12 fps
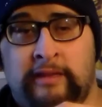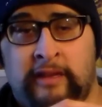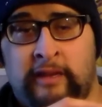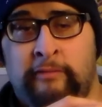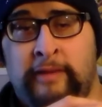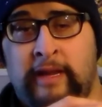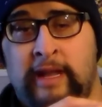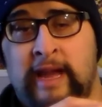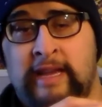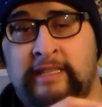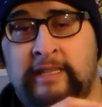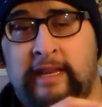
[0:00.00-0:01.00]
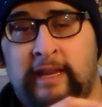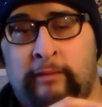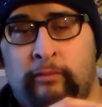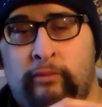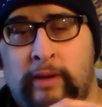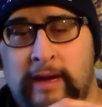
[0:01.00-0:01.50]
Didn't realize
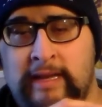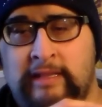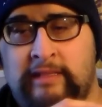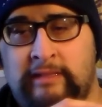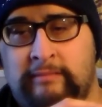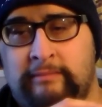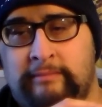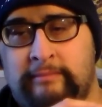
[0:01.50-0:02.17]
it was